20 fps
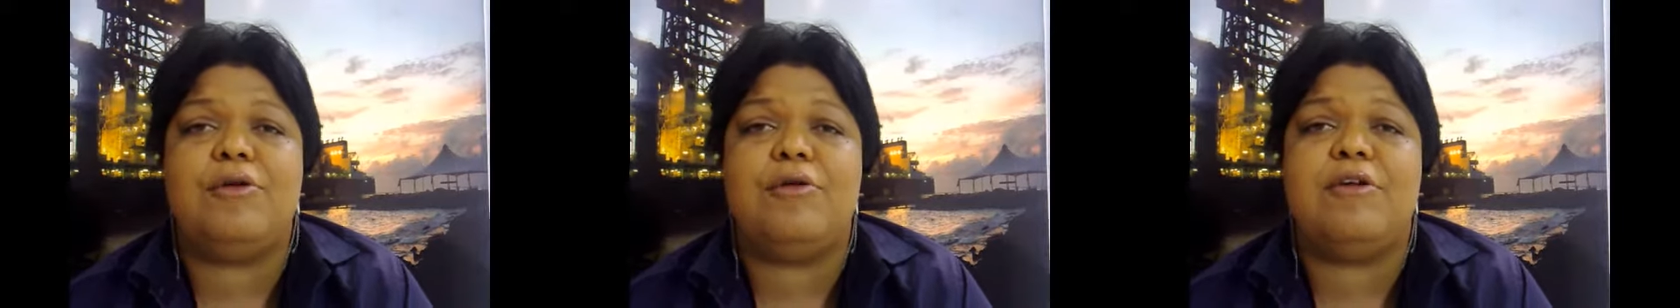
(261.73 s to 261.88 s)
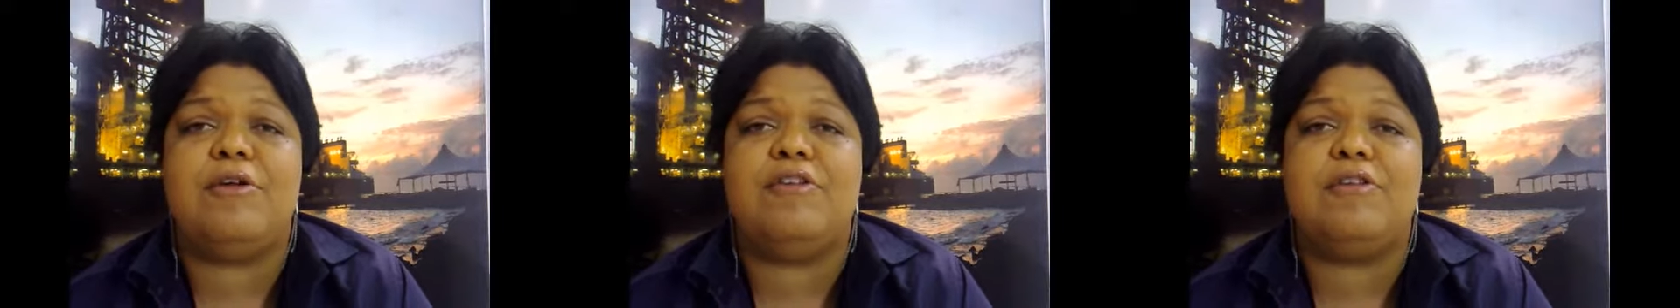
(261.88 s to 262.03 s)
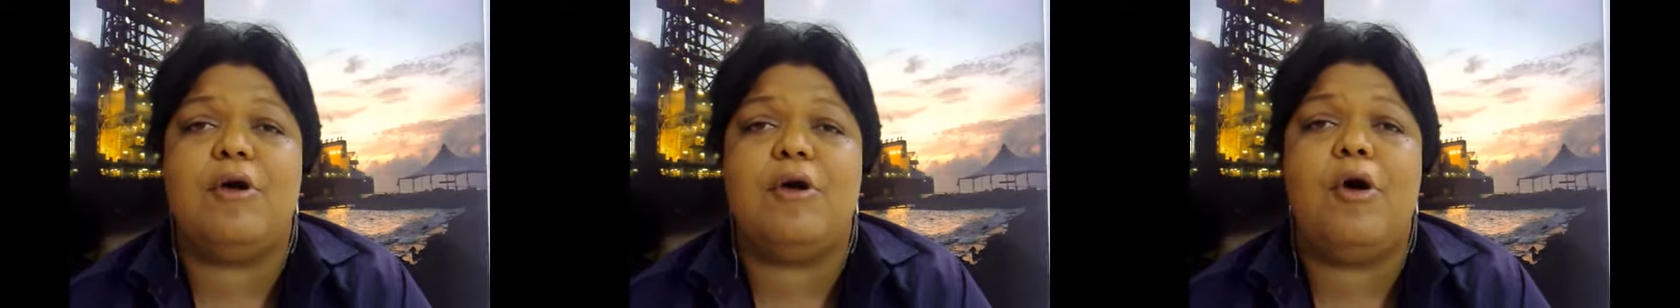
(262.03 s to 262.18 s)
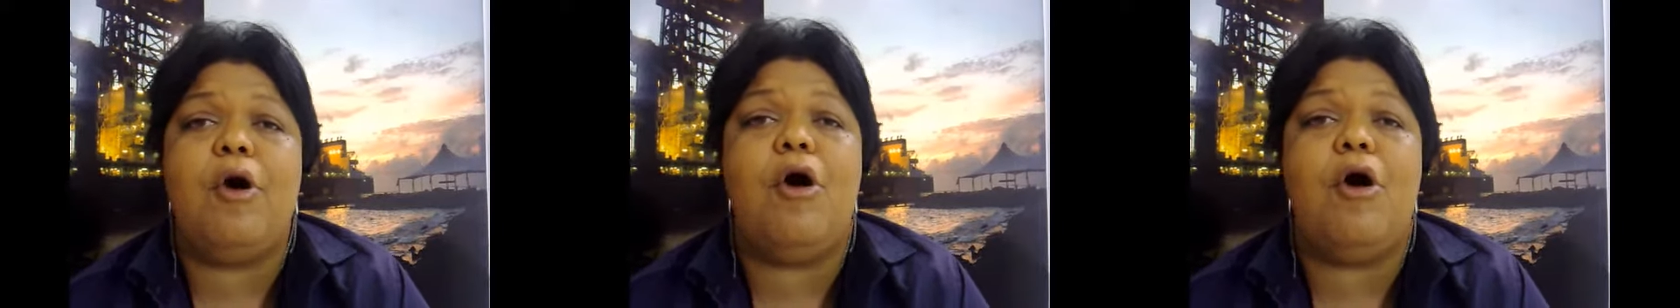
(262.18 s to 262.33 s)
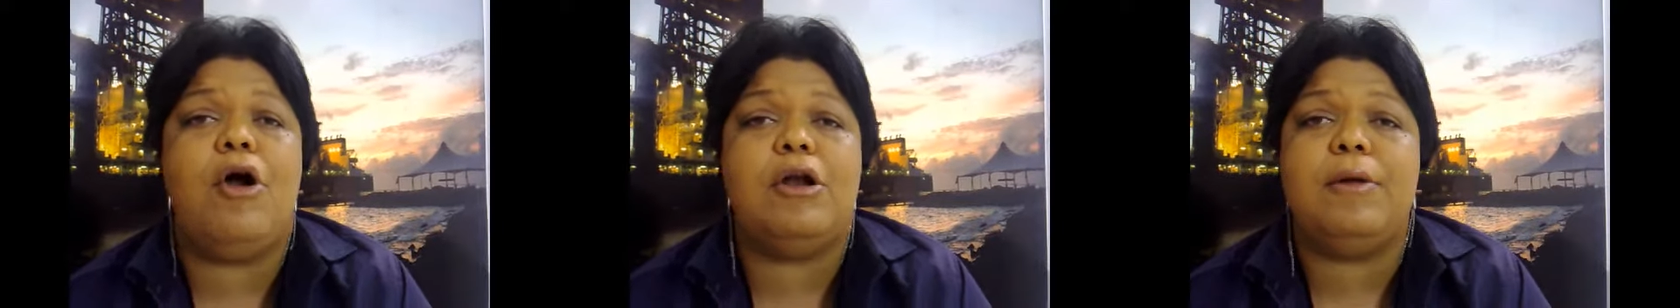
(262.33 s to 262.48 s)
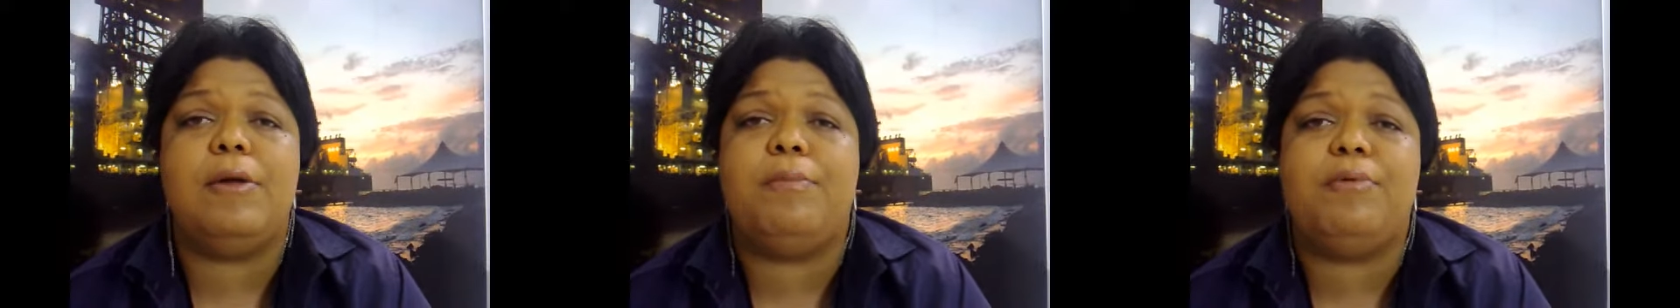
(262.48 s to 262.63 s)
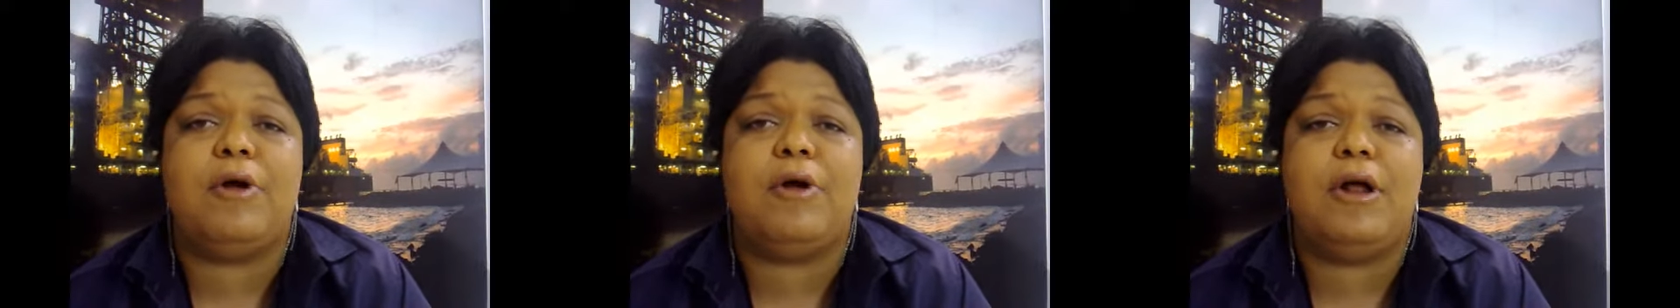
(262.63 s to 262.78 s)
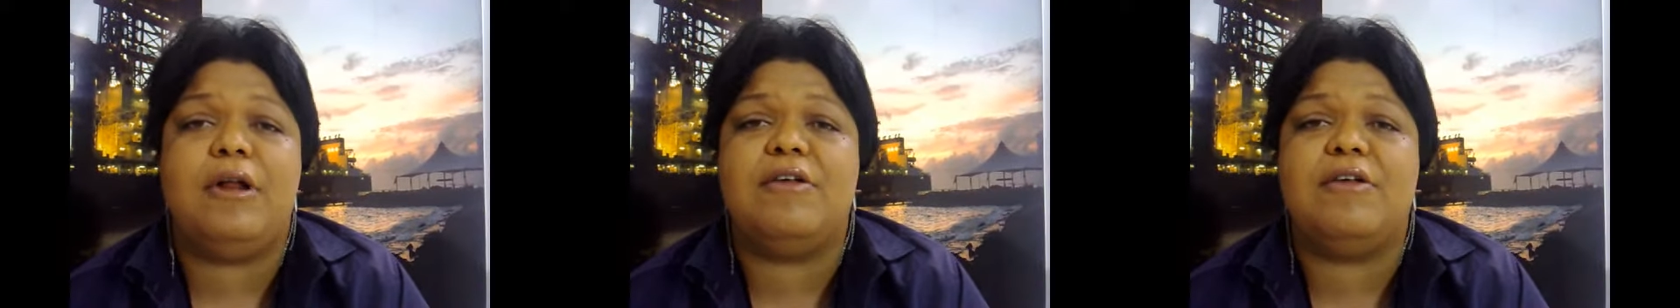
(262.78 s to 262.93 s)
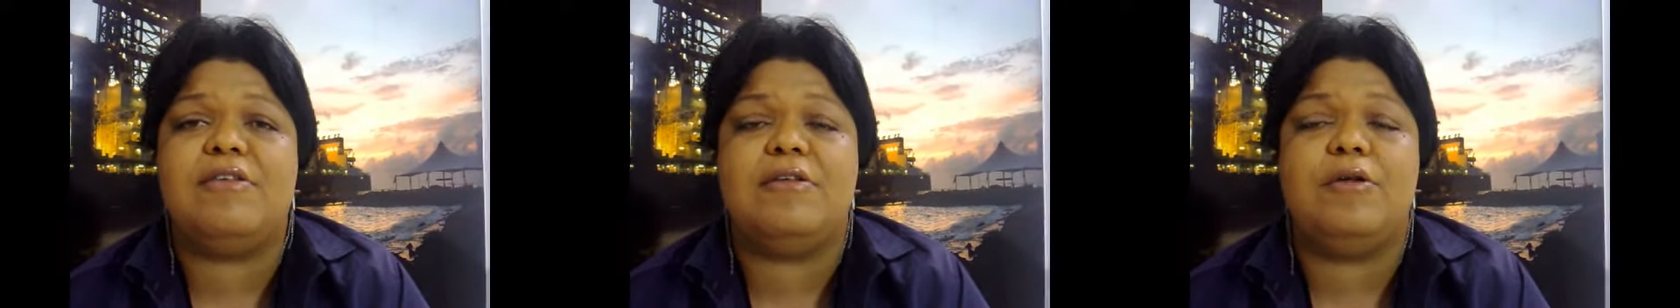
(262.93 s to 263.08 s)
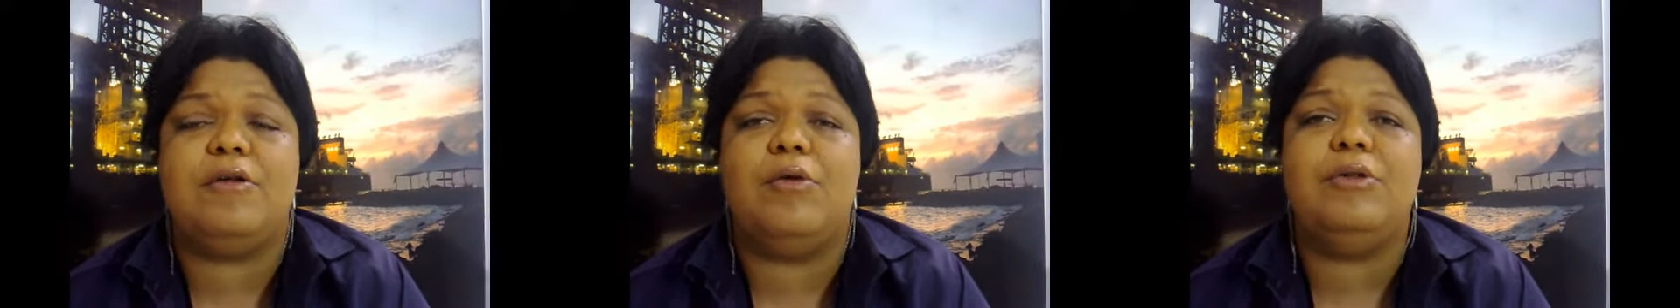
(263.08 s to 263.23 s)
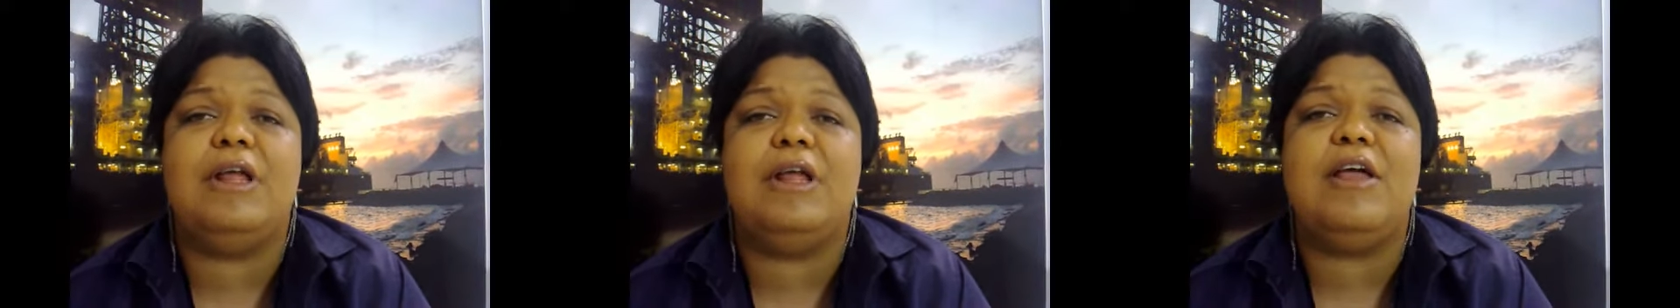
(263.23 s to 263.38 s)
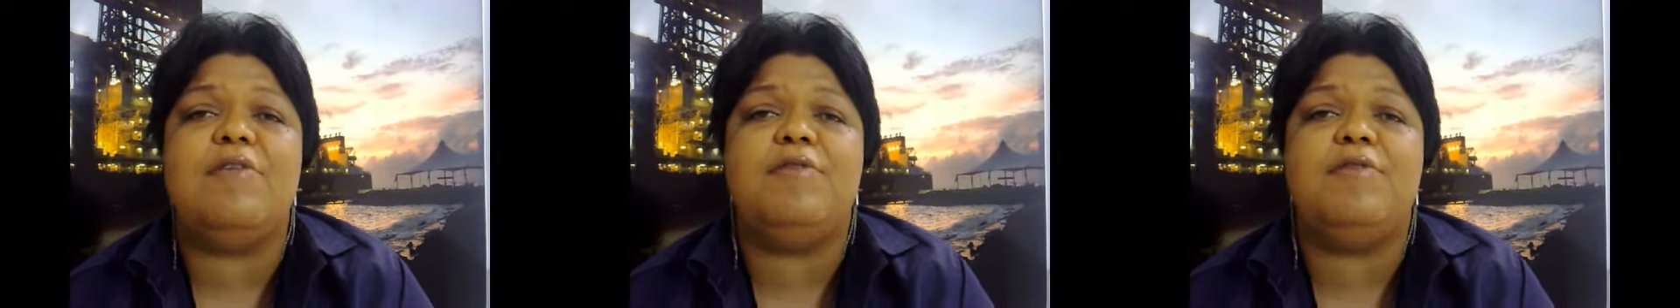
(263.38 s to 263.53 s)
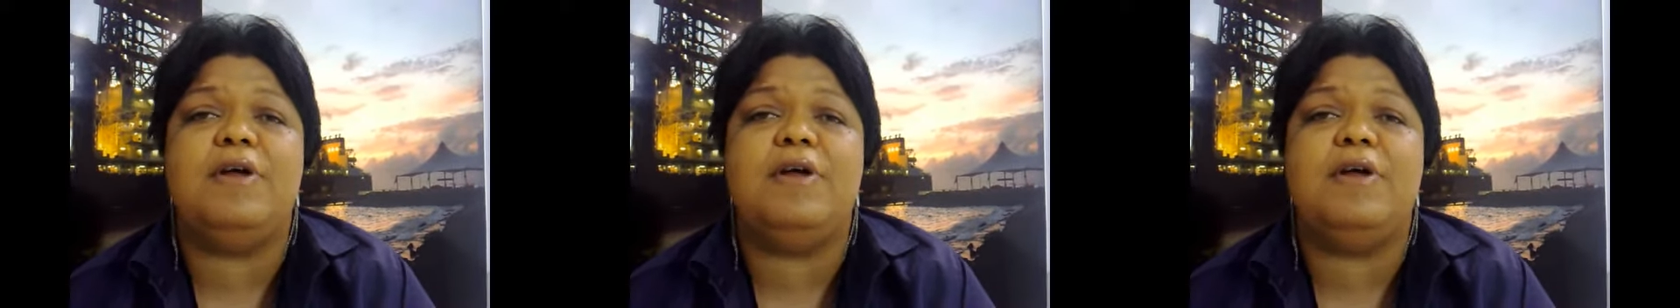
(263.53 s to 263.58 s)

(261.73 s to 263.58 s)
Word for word: in Curacao or the products don't